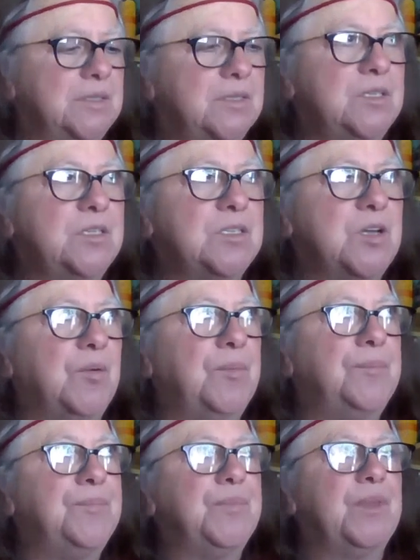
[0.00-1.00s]
So
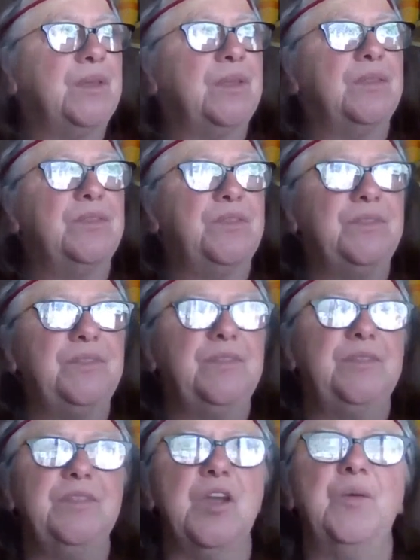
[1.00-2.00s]

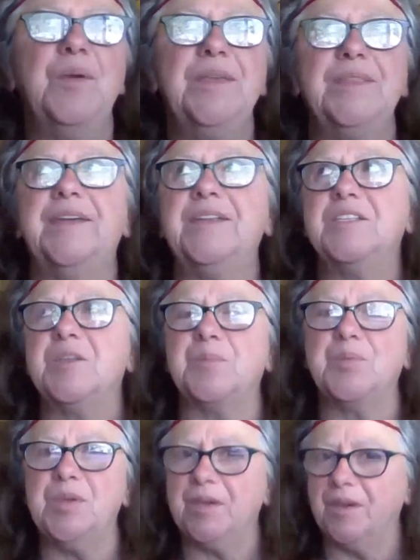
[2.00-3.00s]
knowing that it's a
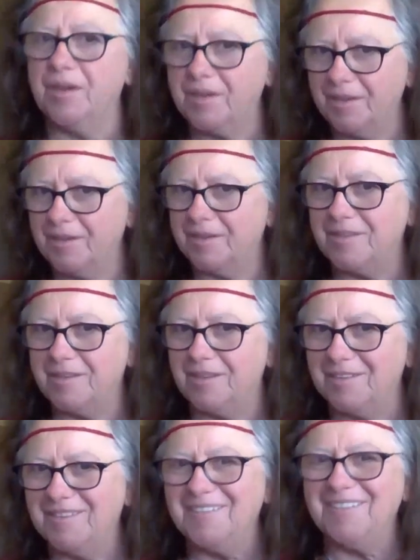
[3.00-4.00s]
precog kind of
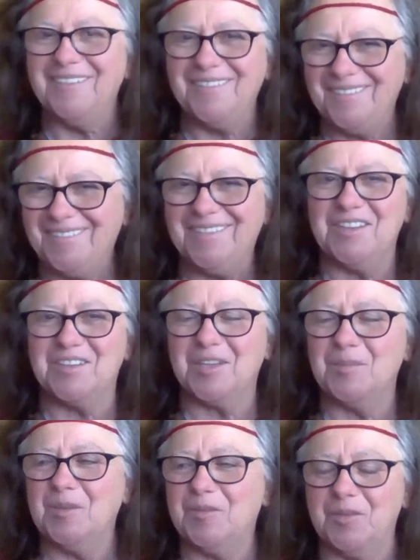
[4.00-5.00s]
thing that is
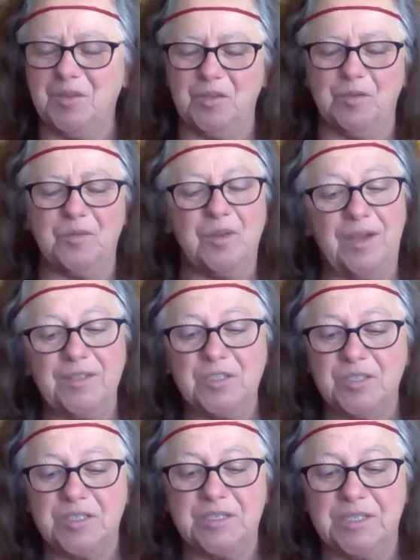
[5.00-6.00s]
coming for you, not
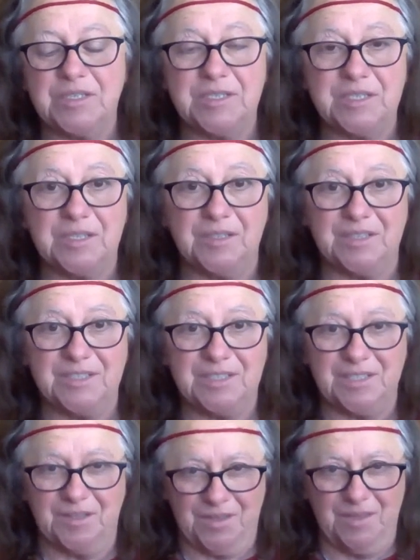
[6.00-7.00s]
just necessarily to
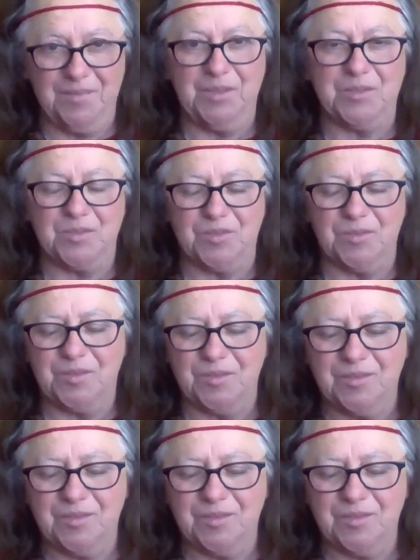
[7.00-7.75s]
tell them the truth,